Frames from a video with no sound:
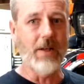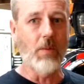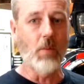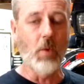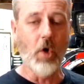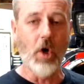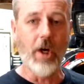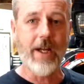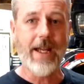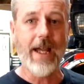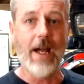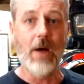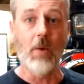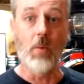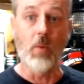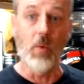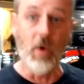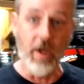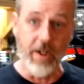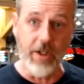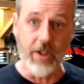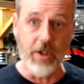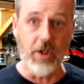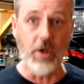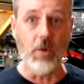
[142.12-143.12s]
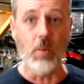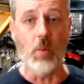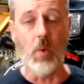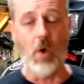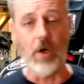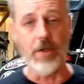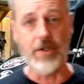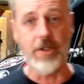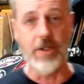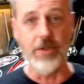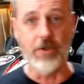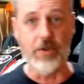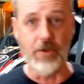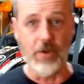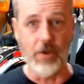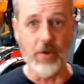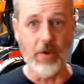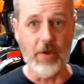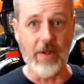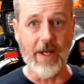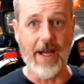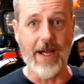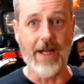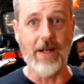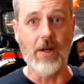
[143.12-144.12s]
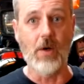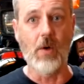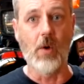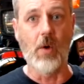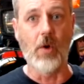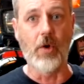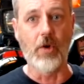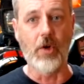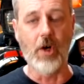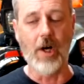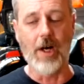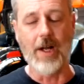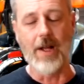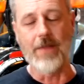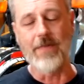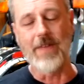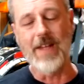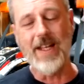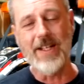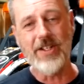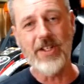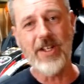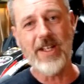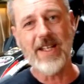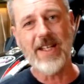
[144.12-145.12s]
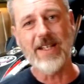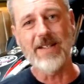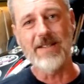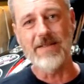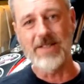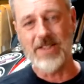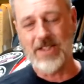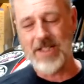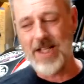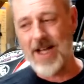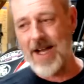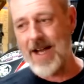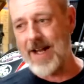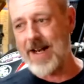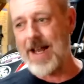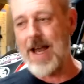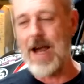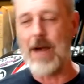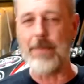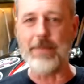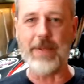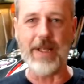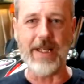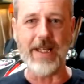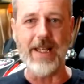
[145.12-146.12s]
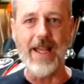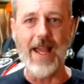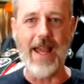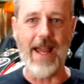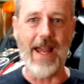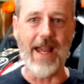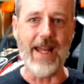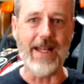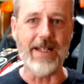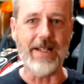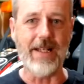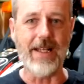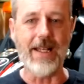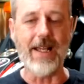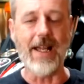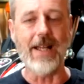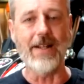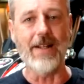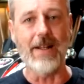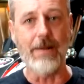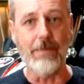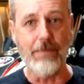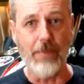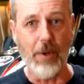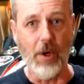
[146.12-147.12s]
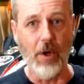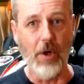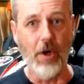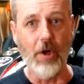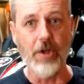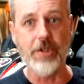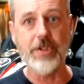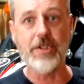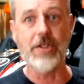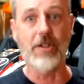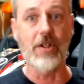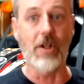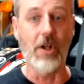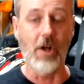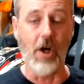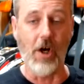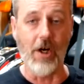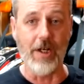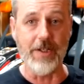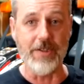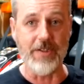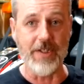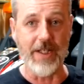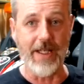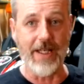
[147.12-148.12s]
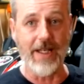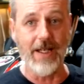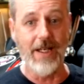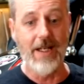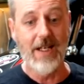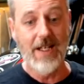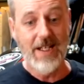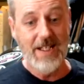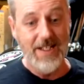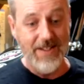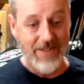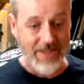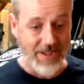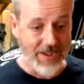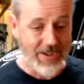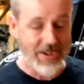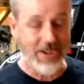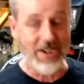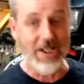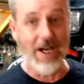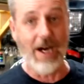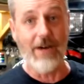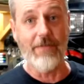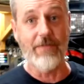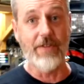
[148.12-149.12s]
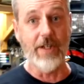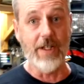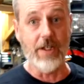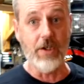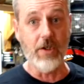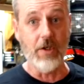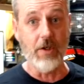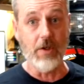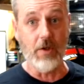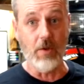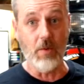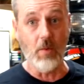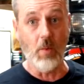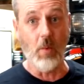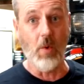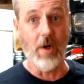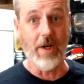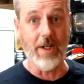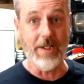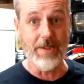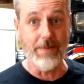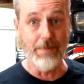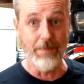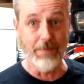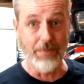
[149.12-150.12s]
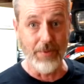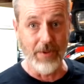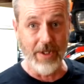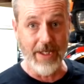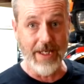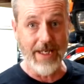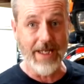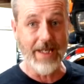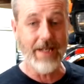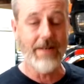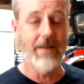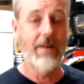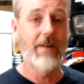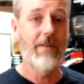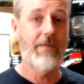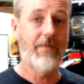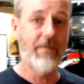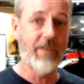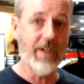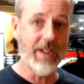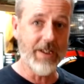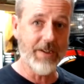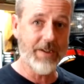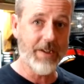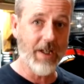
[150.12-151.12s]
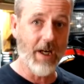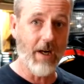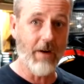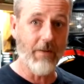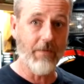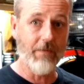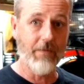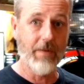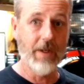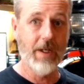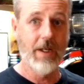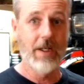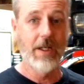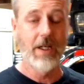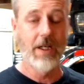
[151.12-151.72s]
then work out whether you want to do that or not. And then you can start upping your ante and then personalizing the stuff that you want to bring for yourself.